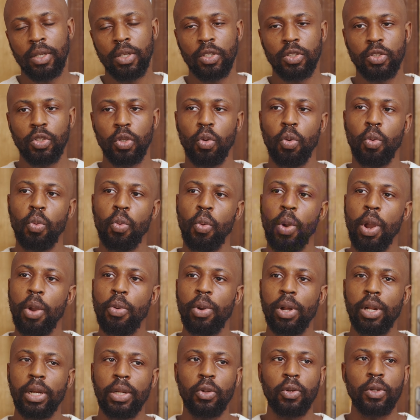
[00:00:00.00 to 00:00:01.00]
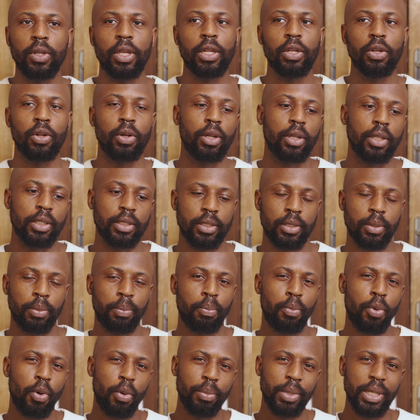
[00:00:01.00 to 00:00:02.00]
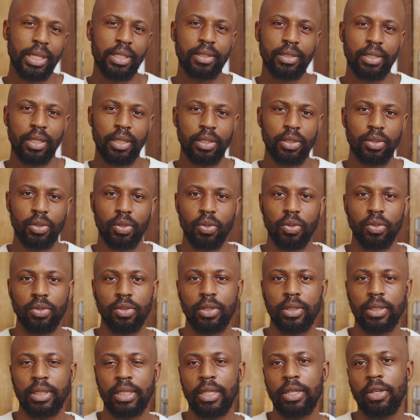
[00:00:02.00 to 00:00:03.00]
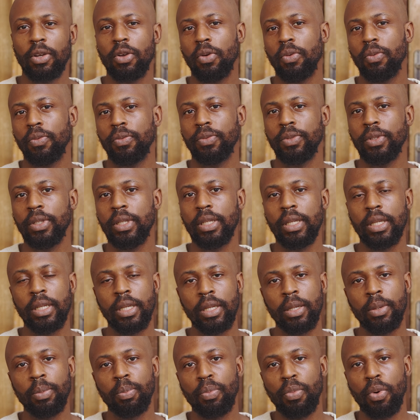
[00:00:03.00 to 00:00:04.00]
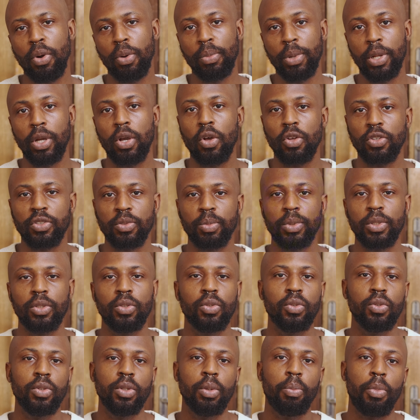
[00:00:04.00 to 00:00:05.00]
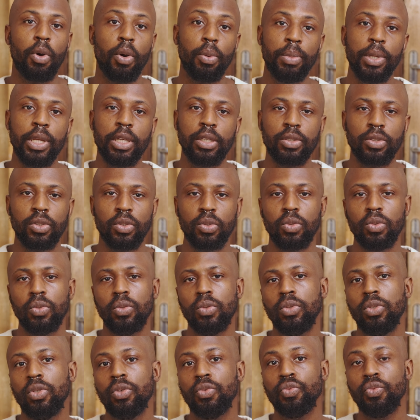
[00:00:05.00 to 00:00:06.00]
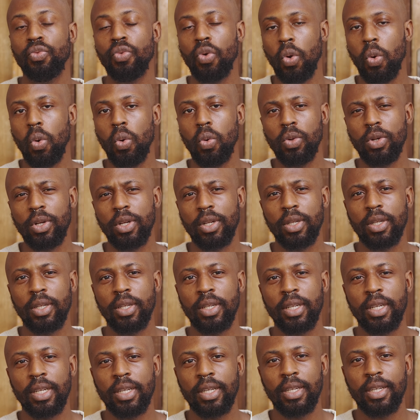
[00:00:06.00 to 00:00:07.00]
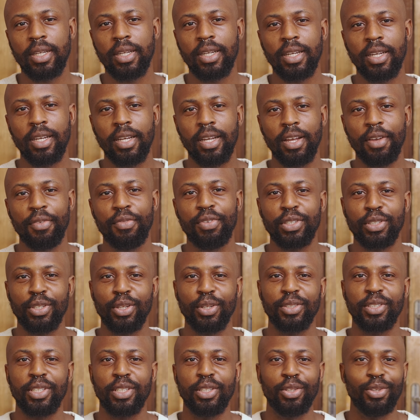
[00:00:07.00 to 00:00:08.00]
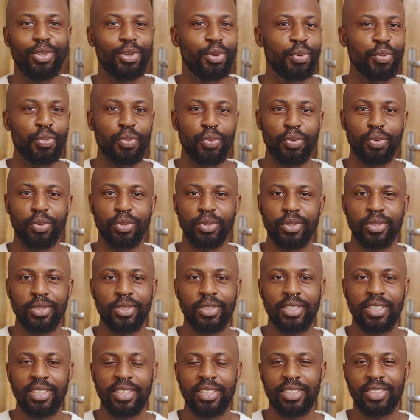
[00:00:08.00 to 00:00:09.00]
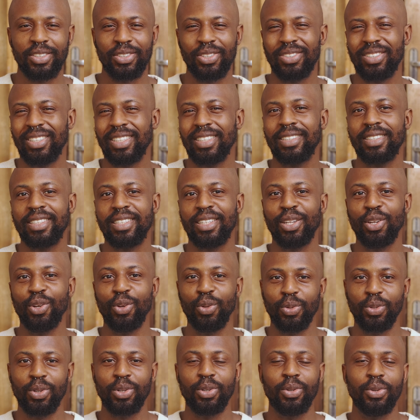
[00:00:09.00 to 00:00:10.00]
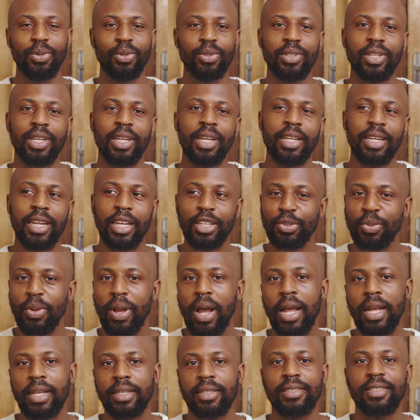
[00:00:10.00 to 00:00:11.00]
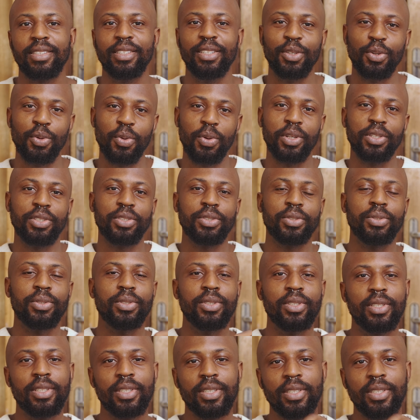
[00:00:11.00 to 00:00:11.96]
So when we're looking at public sectors, think of the public hospital, the public school, the road. If it's not a new road, does it still look good? That's why I asked the question.